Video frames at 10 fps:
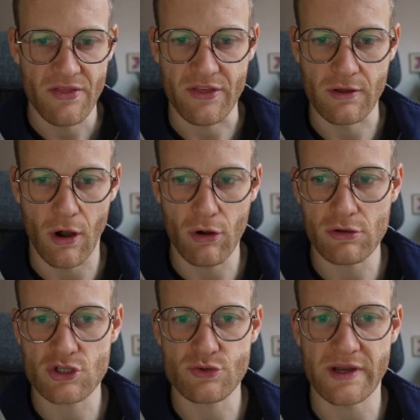the go
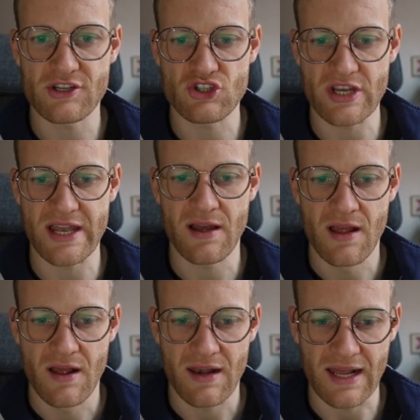long strategy,
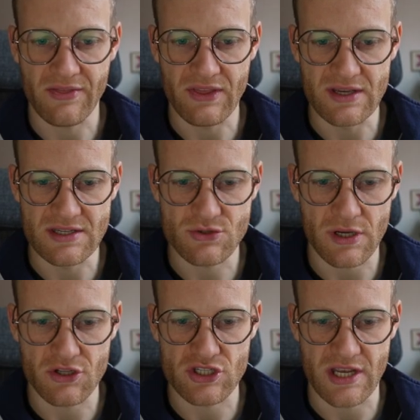like the
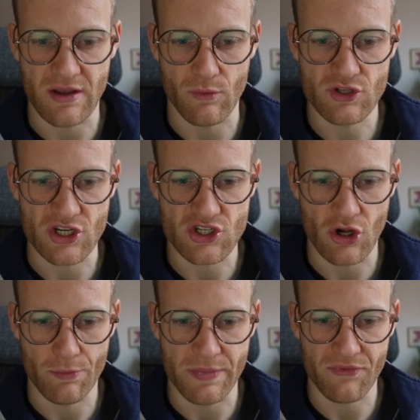strategy which I
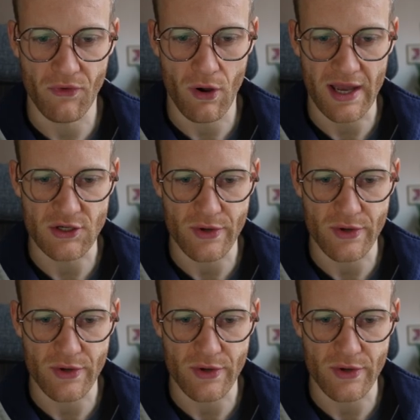showed before, I